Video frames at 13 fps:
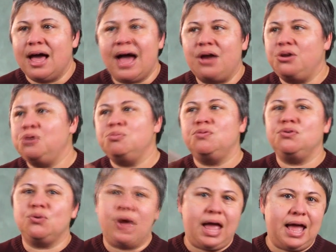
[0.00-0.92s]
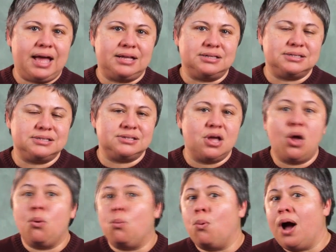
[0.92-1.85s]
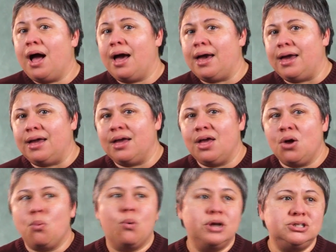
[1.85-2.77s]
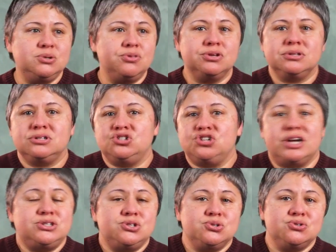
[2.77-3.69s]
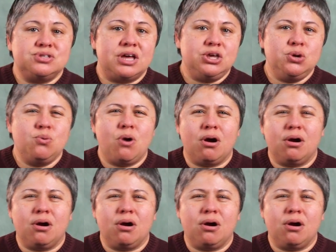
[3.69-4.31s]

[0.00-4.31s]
How do you move your hands? Why? What do the gestures that you